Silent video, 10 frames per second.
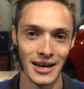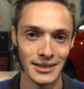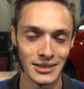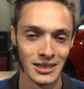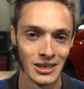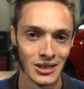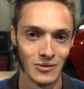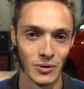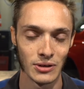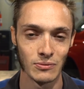guys.
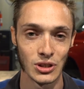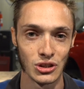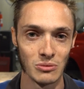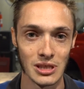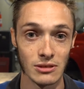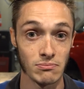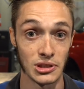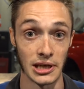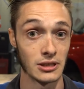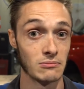We should be the
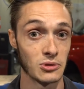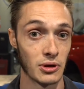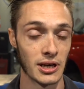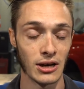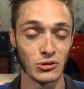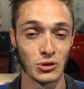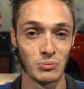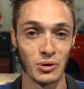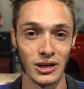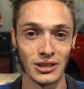2nd straight
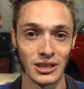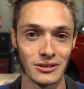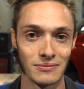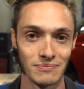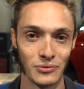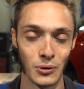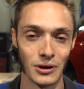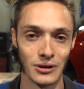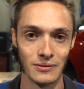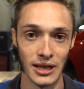axle project
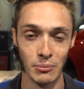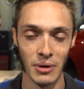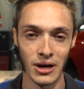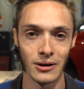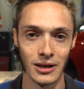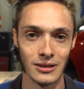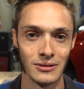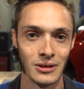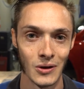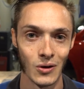4Runner in America.
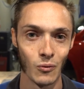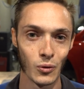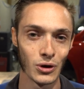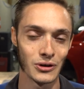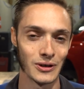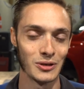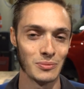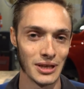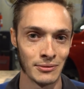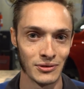We're going to
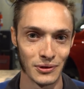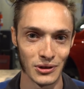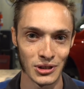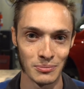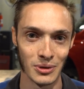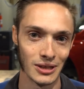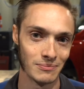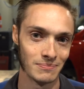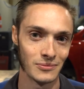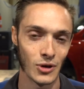be the 1st,
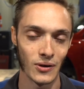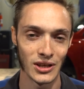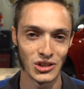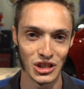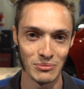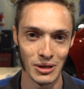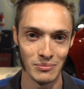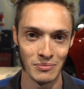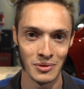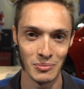but RSG
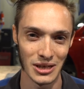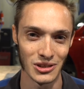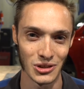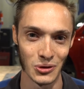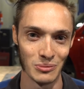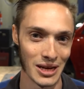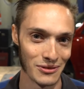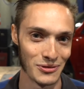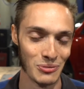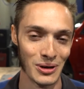beat us to it
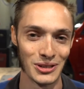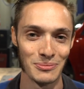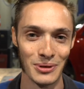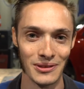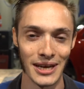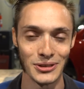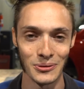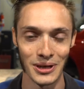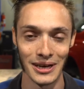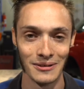by a few months, but that's
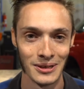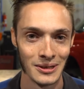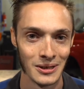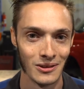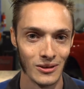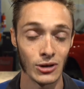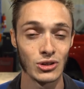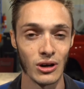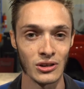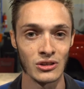okay. Our
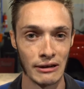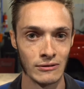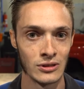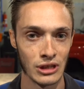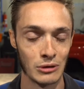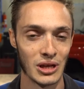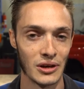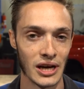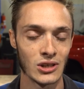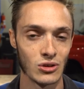truck's is going to be
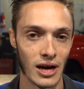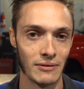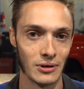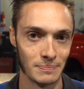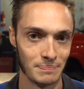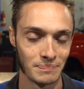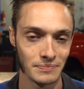a nice driver.